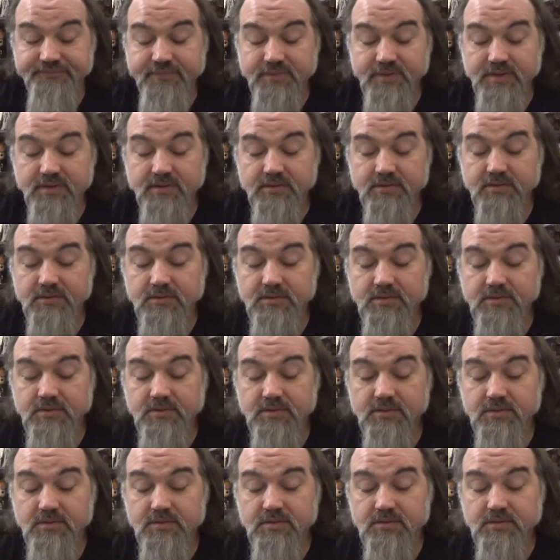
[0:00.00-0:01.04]

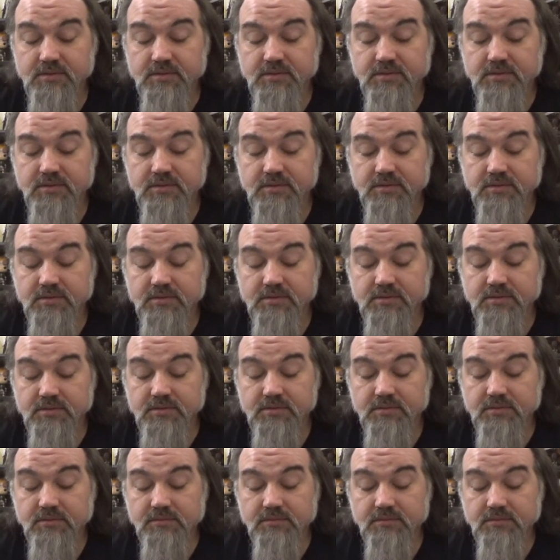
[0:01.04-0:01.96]
Nobody speaks.